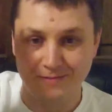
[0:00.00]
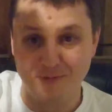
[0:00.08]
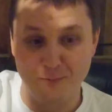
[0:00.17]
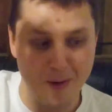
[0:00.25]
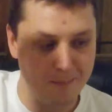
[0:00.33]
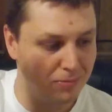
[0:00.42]
For
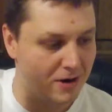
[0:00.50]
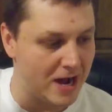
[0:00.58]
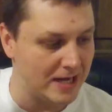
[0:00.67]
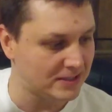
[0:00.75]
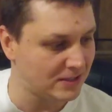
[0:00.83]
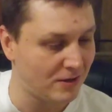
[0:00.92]
my
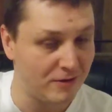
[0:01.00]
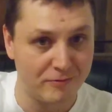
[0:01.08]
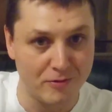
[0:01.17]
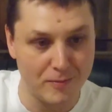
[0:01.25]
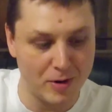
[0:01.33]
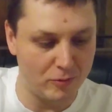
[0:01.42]
brats,
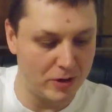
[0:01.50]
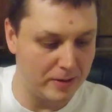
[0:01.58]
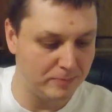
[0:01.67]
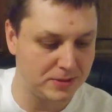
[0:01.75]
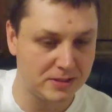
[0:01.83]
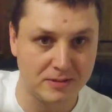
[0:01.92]
for my
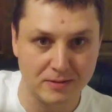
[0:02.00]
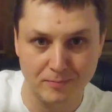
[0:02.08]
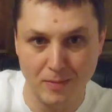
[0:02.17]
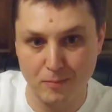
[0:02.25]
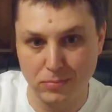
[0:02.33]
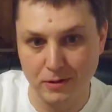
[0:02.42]
ribs,
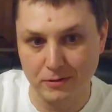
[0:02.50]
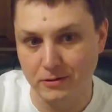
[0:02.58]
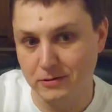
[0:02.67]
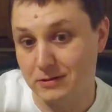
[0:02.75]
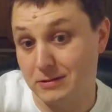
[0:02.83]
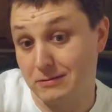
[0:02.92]
my
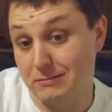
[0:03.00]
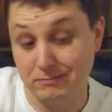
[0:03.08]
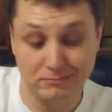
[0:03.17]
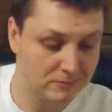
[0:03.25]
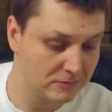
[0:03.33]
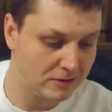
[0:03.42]
burgers.
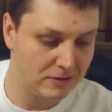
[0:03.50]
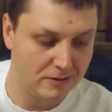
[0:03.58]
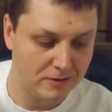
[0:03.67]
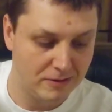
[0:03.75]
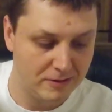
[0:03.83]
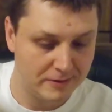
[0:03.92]

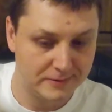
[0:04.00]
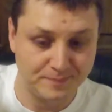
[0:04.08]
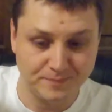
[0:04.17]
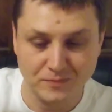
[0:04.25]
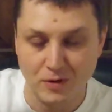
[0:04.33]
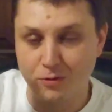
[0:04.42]

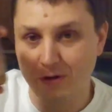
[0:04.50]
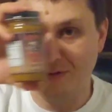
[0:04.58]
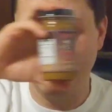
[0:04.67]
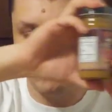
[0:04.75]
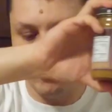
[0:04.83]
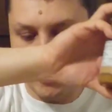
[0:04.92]
I'll give
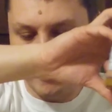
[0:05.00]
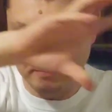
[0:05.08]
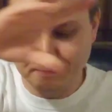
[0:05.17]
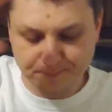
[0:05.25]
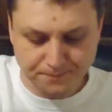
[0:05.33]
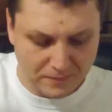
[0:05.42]
it a try.
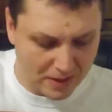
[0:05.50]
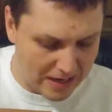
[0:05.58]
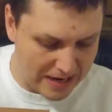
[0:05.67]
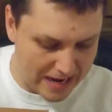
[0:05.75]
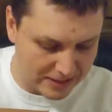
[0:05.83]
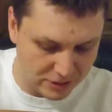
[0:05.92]

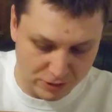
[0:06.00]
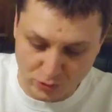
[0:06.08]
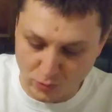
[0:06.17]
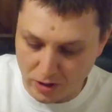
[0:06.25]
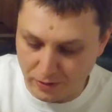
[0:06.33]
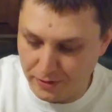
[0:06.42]
I actually
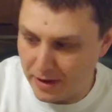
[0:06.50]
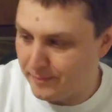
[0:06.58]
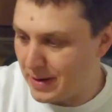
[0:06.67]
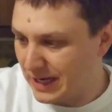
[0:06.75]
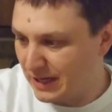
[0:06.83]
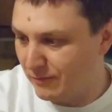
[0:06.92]
swallowed that
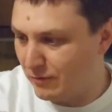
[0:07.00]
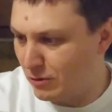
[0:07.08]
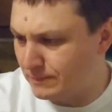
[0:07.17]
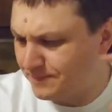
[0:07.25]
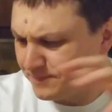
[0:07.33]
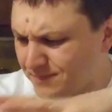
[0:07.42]
packing
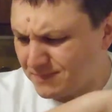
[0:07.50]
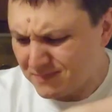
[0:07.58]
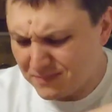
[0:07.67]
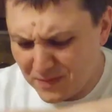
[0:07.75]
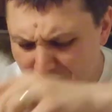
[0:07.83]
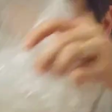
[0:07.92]
foam.
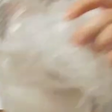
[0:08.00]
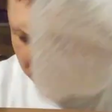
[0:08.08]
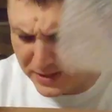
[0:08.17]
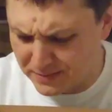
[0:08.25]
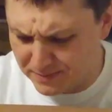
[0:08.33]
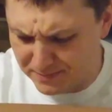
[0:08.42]
Hope
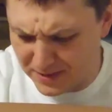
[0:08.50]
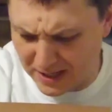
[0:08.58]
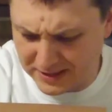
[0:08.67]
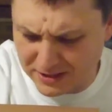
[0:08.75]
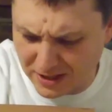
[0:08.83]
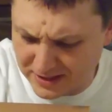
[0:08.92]
it's
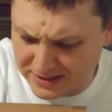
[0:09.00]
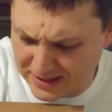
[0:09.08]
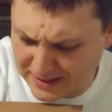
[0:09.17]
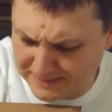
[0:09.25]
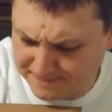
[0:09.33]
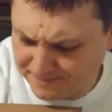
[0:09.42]
not
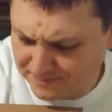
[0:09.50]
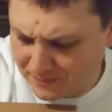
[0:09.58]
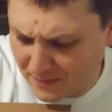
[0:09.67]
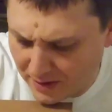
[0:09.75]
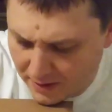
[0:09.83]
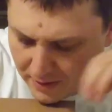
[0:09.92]
toxic.
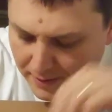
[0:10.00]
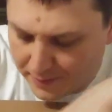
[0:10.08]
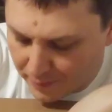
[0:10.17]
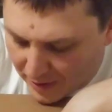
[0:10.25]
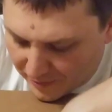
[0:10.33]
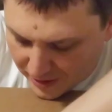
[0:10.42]

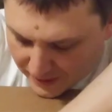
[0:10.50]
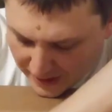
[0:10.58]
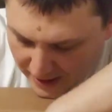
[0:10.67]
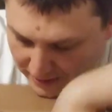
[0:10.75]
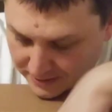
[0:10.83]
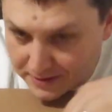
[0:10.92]
Do you have anything
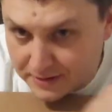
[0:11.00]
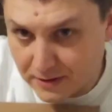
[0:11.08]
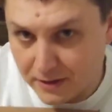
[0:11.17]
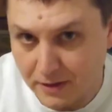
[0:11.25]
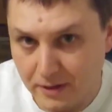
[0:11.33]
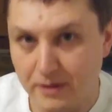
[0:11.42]
else
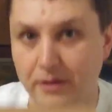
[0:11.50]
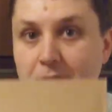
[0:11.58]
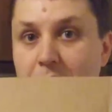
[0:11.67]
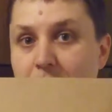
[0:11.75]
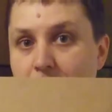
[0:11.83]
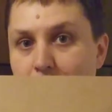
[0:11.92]

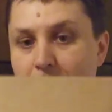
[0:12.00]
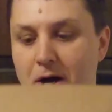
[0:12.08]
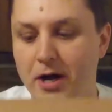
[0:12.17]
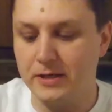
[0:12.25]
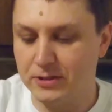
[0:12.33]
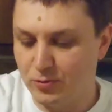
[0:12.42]
in the
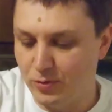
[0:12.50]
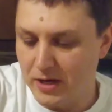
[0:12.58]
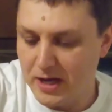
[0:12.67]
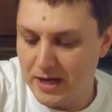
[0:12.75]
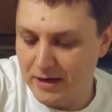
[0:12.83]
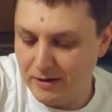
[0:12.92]
box? We
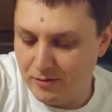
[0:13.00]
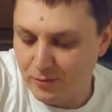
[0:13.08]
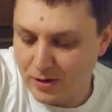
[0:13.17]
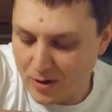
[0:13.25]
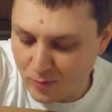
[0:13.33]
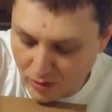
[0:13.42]
got
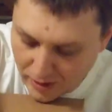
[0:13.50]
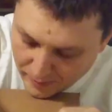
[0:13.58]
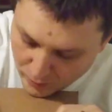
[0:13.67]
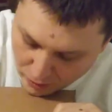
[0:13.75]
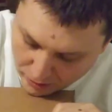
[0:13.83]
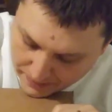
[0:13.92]
one
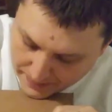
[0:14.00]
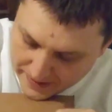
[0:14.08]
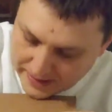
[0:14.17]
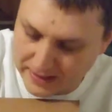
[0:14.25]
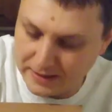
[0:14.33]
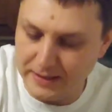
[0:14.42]
more
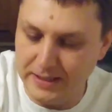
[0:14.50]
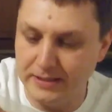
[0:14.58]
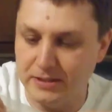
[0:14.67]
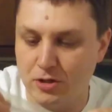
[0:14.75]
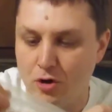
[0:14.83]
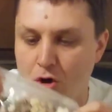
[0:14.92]
thing at
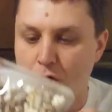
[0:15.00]
least.